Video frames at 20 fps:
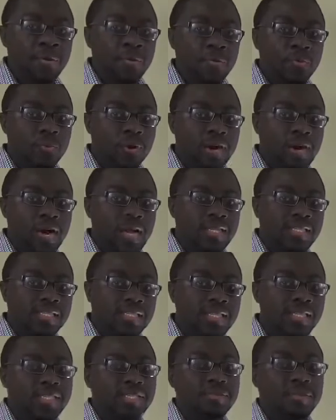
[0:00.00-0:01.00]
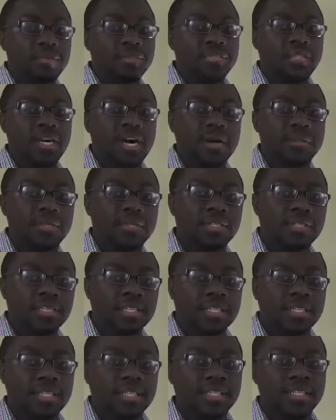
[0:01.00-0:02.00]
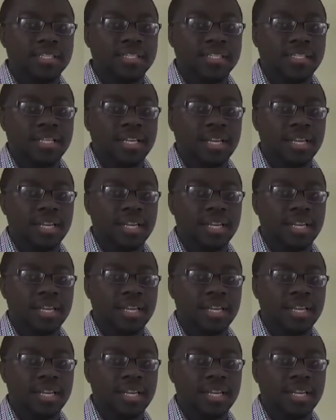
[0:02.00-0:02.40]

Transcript: Where I see this most common is